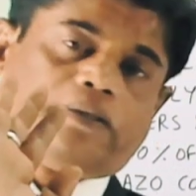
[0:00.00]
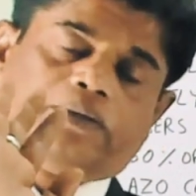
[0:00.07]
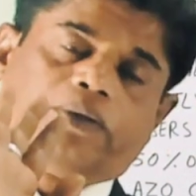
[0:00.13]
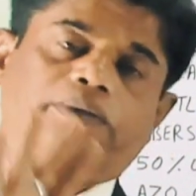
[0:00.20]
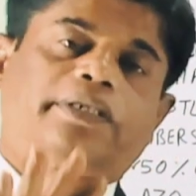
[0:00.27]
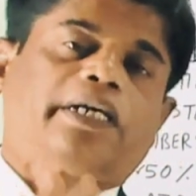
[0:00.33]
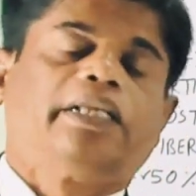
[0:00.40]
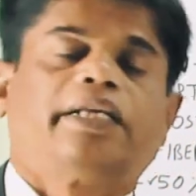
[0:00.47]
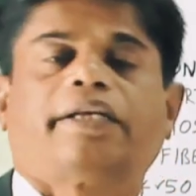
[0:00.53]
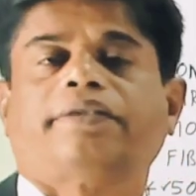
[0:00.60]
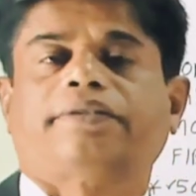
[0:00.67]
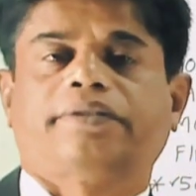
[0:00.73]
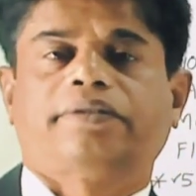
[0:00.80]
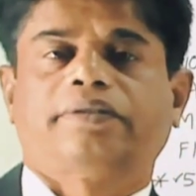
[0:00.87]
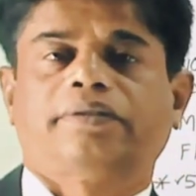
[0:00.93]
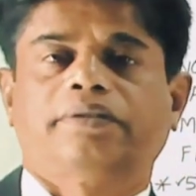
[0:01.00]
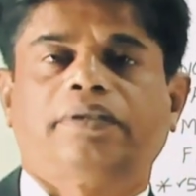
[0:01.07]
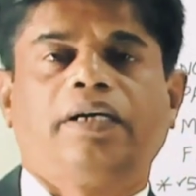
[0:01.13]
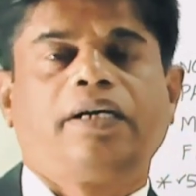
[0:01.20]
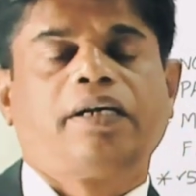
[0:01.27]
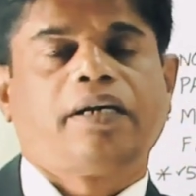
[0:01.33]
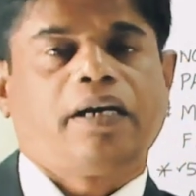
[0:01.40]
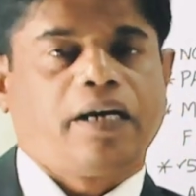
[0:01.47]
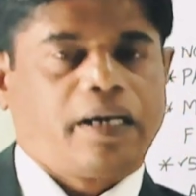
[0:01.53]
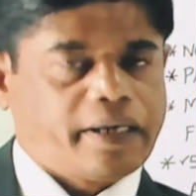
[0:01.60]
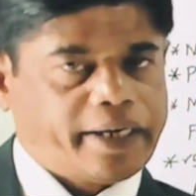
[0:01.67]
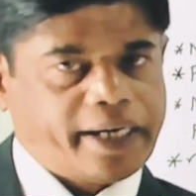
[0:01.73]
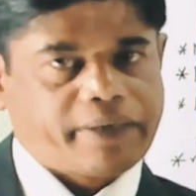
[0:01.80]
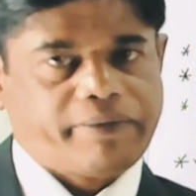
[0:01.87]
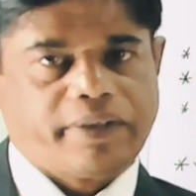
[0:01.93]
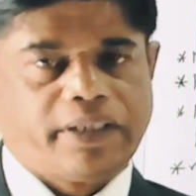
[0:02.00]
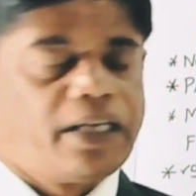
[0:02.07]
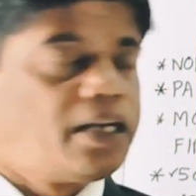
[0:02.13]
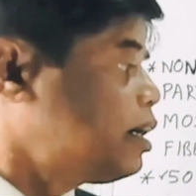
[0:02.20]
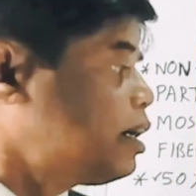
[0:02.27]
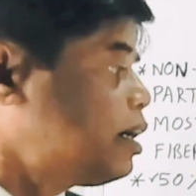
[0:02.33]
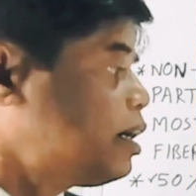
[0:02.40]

colorants are react with the